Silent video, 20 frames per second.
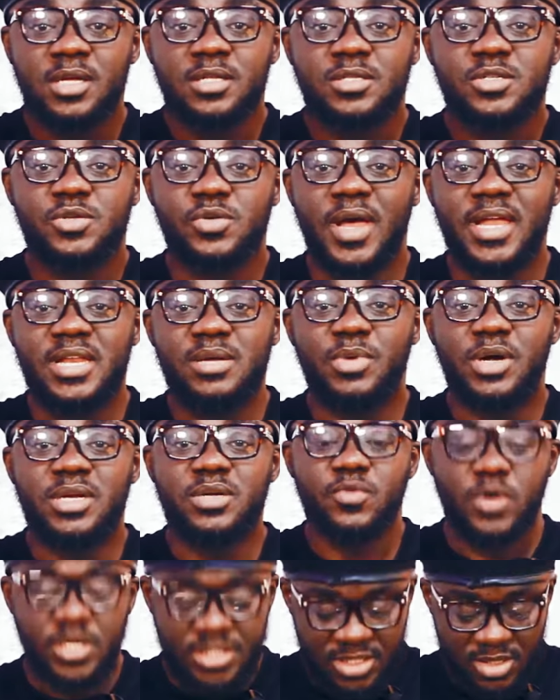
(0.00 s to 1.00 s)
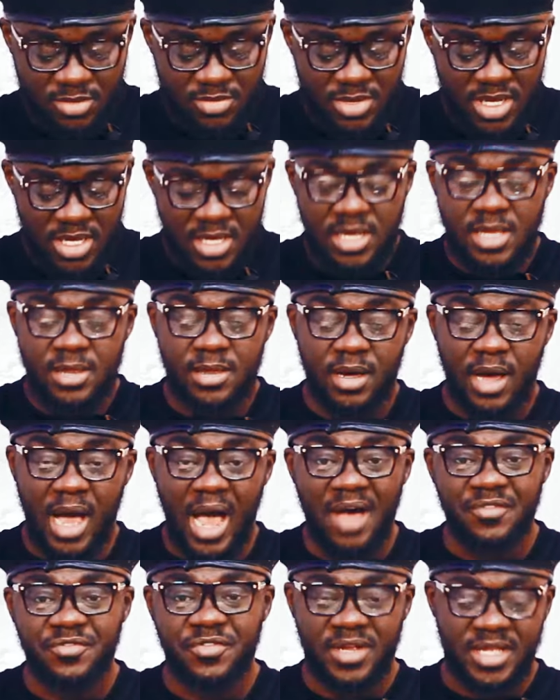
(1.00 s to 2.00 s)
To anybody watching me in the
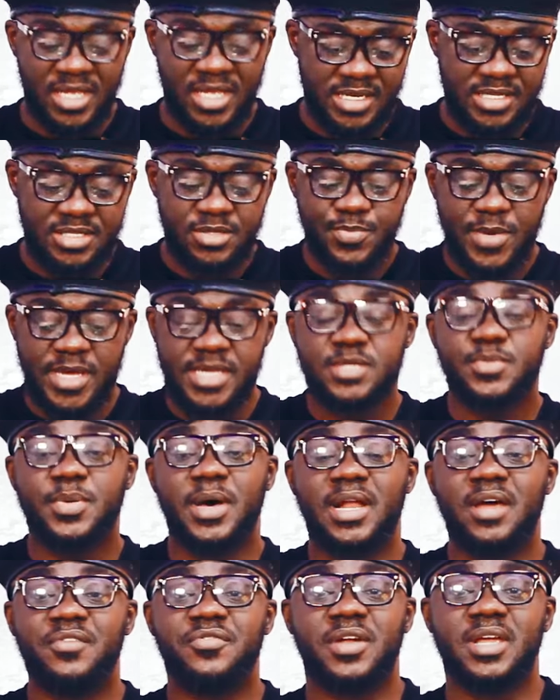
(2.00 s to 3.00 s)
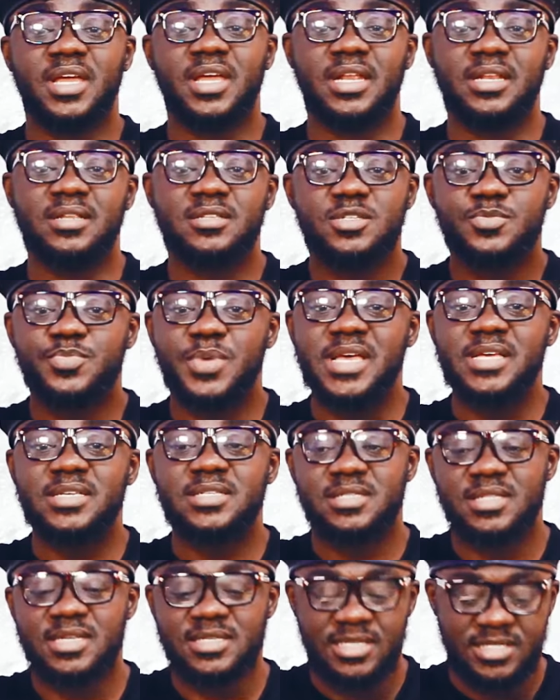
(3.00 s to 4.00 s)
African space, Pan African
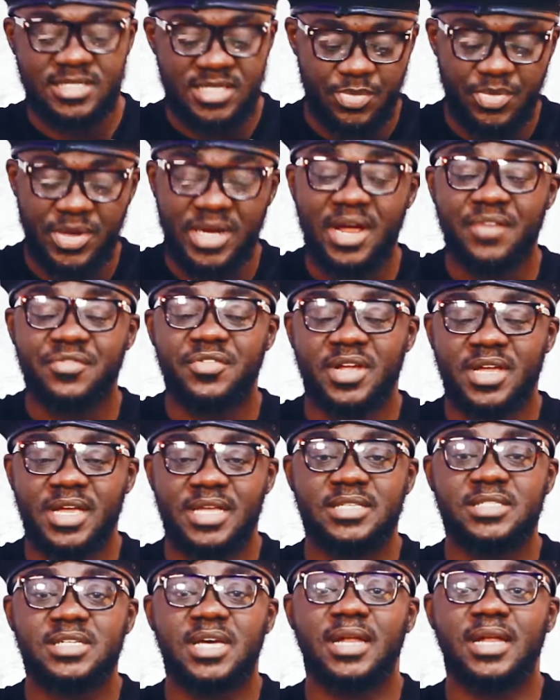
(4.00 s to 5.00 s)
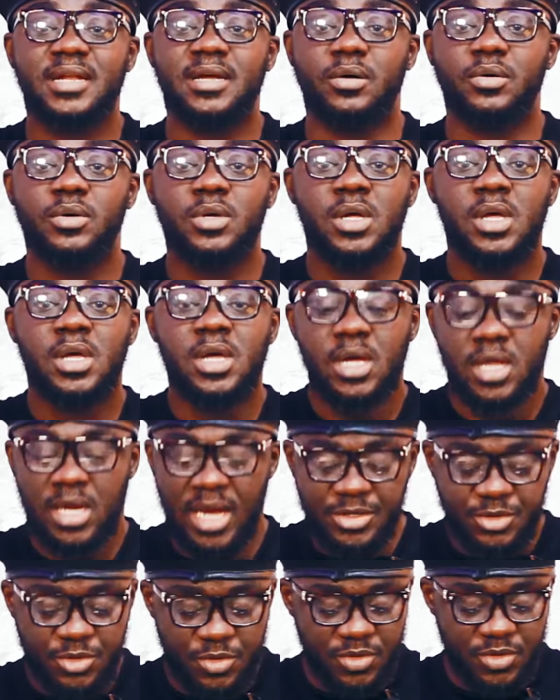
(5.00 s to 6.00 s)
space, this is a Pan African channel.
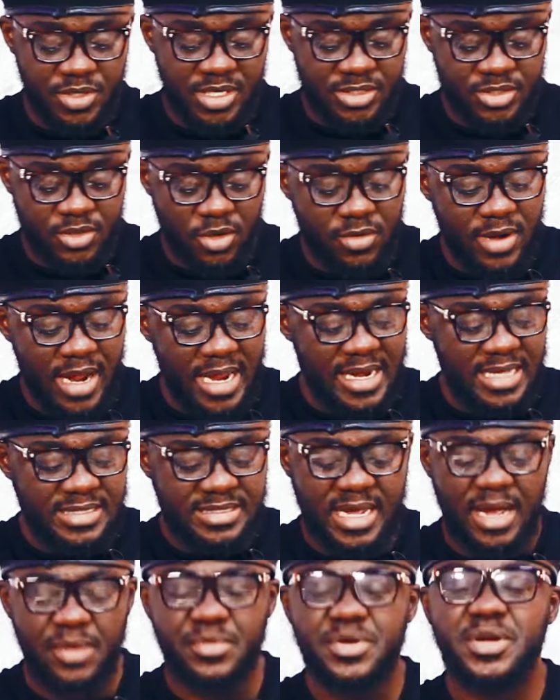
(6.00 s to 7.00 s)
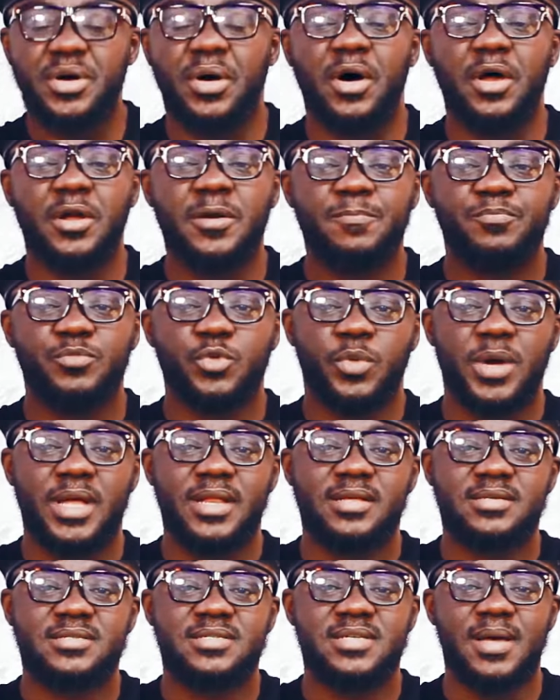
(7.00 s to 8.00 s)
Let's do this. All right, let's carry on
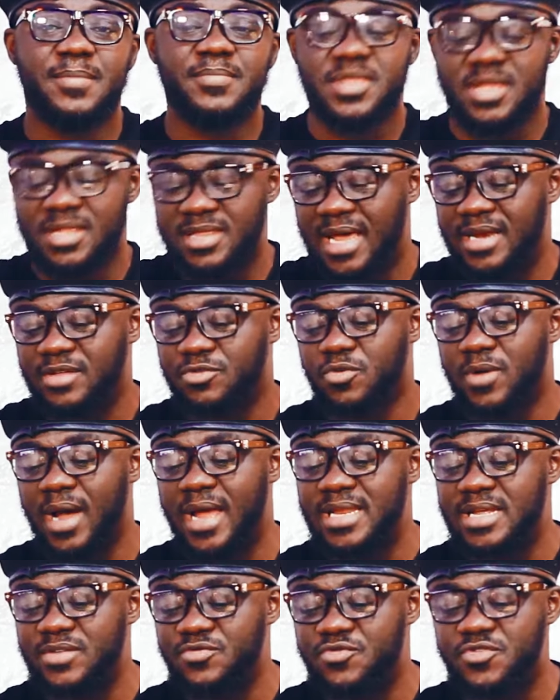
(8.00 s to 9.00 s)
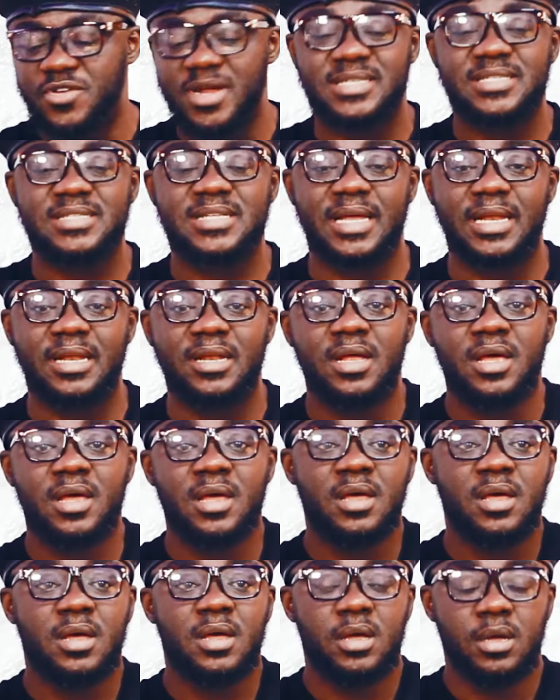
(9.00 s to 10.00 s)
with something that is quite interesting
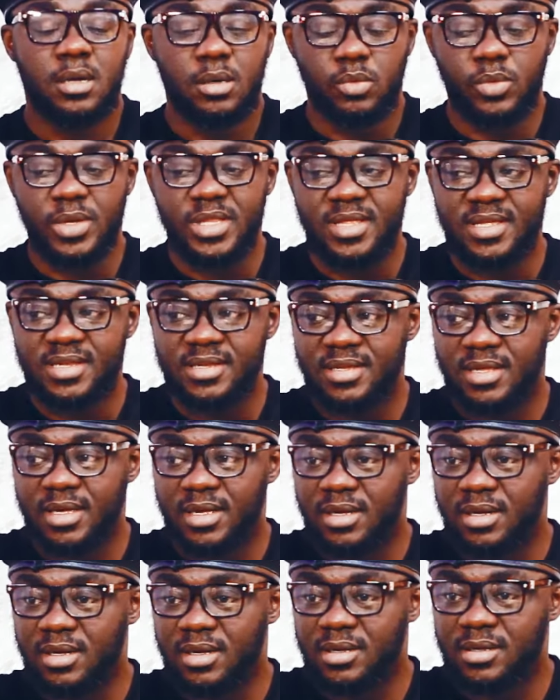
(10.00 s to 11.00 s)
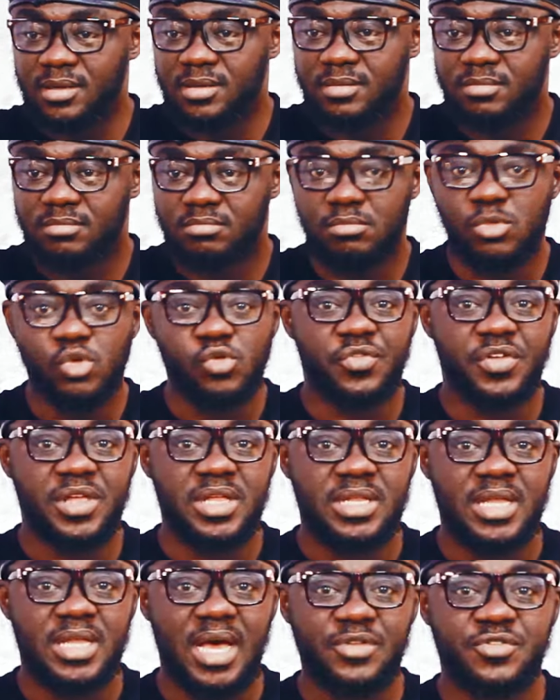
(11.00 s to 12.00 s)
within the movie
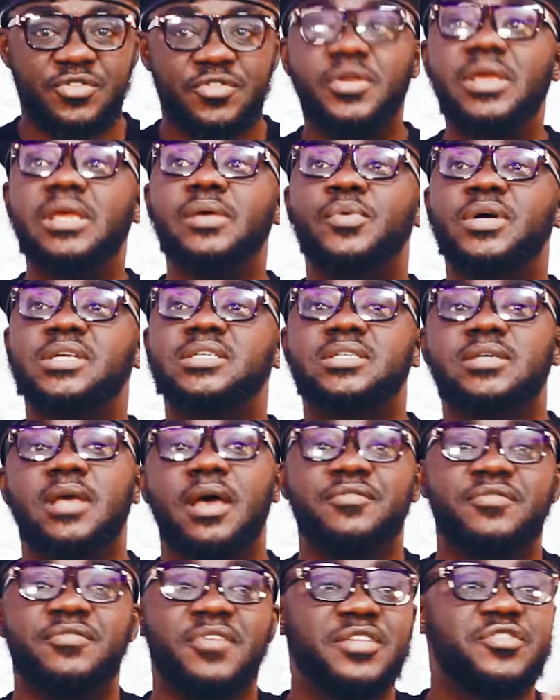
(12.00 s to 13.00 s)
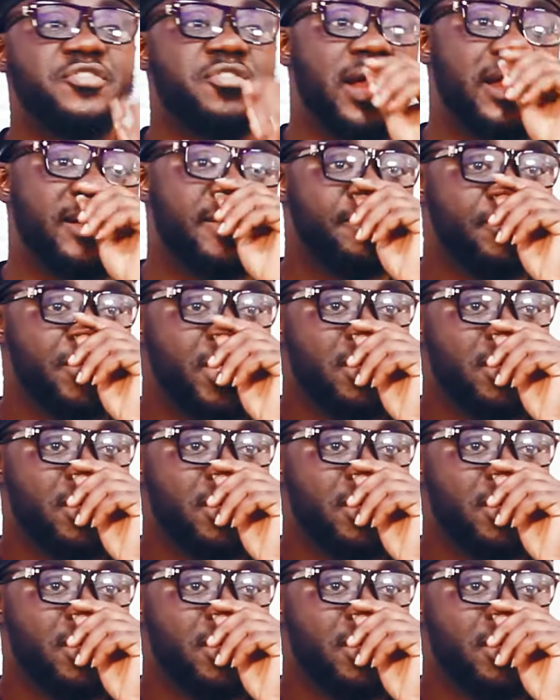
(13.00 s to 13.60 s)
industry, which a veteran